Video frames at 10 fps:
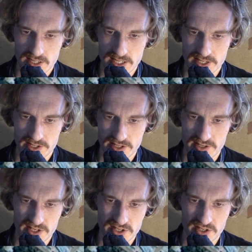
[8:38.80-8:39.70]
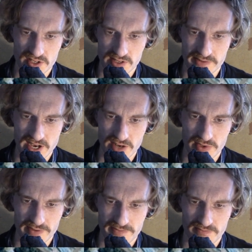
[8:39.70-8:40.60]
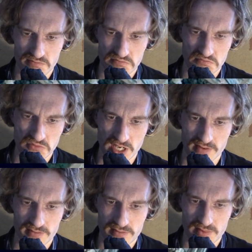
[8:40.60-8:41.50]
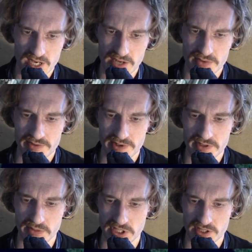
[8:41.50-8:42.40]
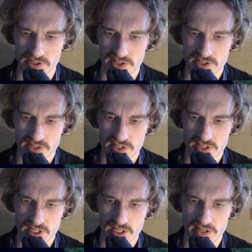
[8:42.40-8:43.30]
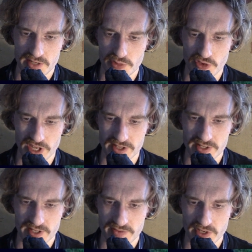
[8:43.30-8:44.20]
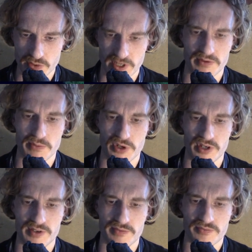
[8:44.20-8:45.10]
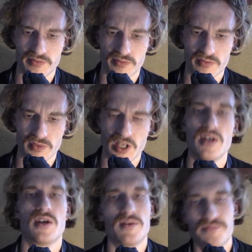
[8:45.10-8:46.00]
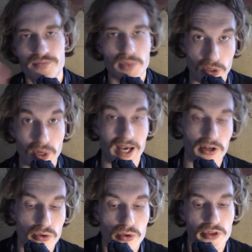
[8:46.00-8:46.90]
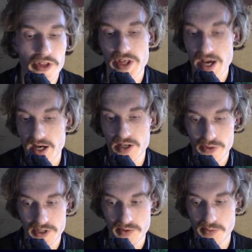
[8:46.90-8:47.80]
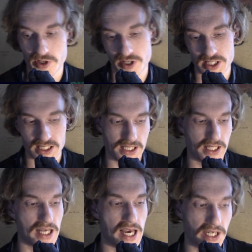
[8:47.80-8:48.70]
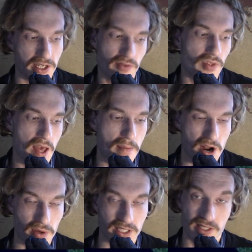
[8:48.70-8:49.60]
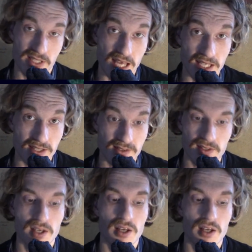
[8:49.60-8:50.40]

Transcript: there's the distance of 100, yeah, 150 meters that prevents a quadripoint. By the way, I know that there are quadripoints like American states,